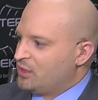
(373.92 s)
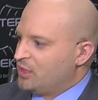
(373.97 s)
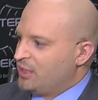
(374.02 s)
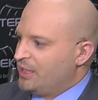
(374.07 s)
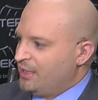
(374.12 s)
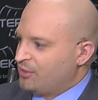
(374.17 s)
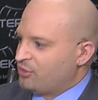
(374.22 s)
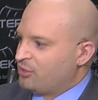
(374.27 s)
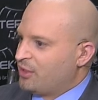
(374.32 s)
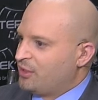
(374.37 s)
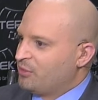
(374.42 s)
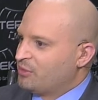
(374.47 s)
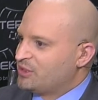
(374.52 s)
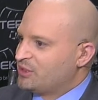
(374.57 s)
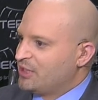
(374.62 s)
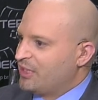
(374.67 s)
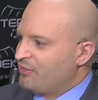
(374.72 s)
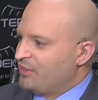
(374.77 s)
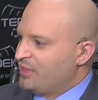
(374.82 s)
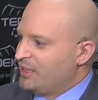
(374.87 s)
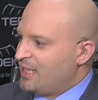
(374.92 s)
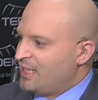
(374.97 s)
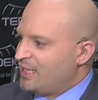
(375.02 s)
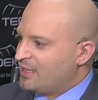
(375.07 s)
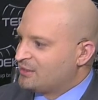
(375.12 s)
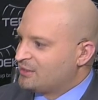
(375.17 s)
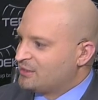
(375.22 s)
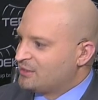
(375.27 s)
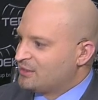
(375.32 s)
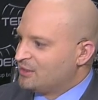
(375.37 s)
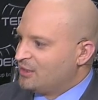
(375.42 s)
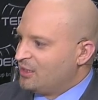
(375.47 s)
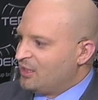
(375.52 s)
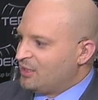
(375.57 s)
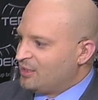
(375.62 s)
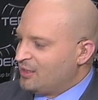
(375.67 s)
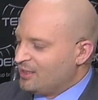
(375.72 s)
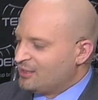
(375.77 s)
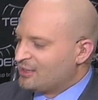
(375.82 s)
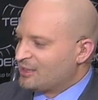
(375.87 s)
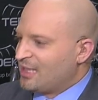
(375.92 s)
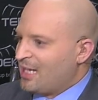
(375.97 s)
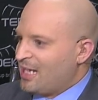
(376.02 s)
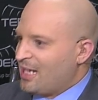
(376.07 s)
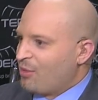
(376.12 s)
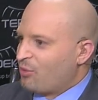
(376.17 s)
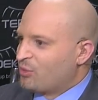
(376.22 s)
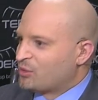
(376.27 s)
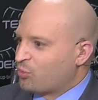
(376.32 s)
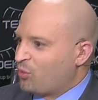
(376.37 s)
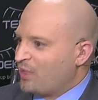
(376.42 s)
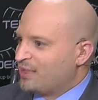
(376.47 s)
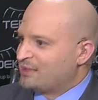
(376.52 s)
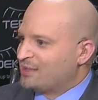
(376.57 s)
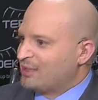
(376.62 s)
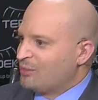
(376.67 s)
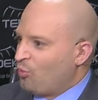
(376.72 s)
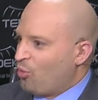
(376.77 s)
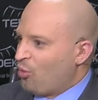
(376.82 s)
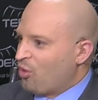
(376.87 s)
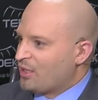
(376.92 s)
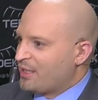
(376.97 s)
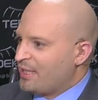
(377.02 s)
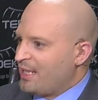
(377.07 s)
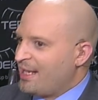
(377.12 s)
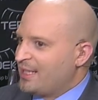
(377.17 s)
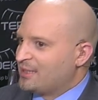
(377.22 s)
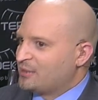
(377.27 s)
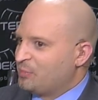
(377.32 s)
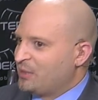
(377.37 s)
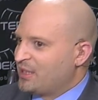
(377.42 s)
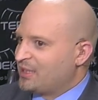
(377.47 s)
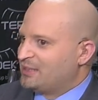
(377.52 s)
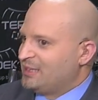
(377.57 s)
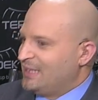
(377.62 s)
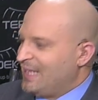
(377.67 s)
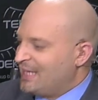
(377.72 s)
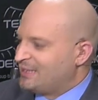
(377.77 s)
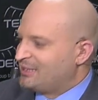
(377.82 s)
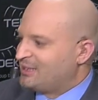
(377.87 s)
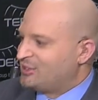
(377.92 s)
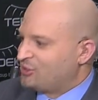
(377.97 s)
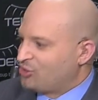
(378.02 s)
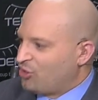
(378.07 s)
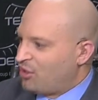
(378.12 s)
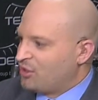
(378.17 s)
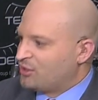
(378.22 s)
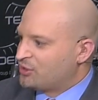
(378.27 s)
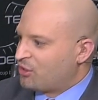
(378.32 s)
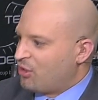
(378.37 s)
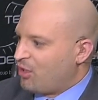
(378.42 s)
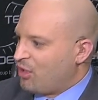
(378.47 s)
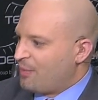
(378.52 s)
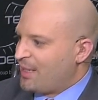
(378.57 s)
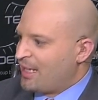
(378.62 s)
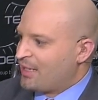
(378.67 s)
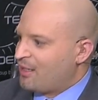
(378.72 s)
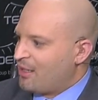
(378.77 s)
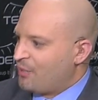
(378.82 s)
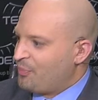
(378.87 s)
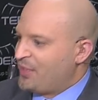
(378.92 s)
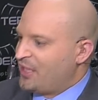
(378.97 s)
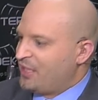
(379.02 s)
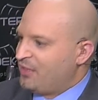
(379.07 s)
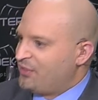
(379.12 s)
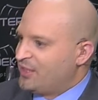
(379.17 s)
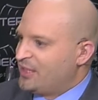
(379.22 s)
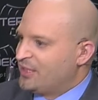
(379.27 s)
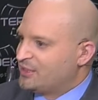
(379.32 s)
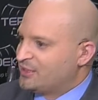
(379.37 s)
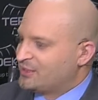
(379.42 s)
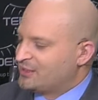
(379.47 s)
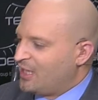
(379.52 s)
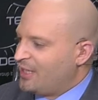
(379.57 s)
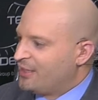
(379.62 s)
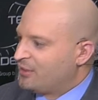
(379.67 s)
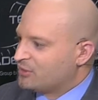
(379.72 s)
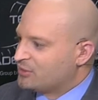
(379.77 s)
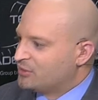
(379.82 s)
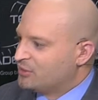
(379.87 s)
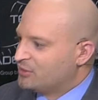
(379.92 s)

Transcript: He thought he was saving gas. This guy was wasting more gas because he had to start his car back up than if he had just idled.